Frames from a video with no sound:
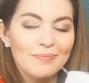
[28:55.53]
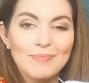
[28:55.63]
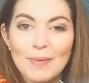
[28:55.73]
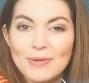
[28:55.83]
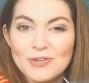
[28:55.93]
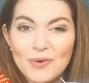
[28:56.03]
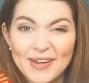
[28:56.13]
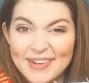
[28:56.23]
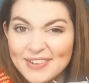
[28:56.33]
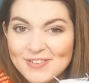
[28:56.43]
maybe try
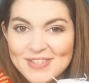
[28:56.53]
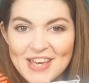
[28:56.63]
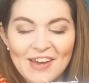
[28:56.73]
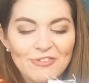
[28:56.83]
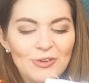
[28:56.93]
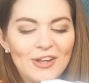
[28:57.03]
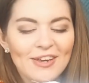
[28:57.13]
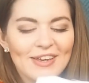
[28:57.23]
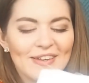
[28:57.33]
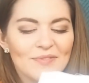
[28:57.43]
it out, see if you
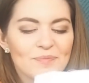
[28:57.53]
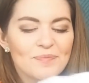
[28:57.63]
like it.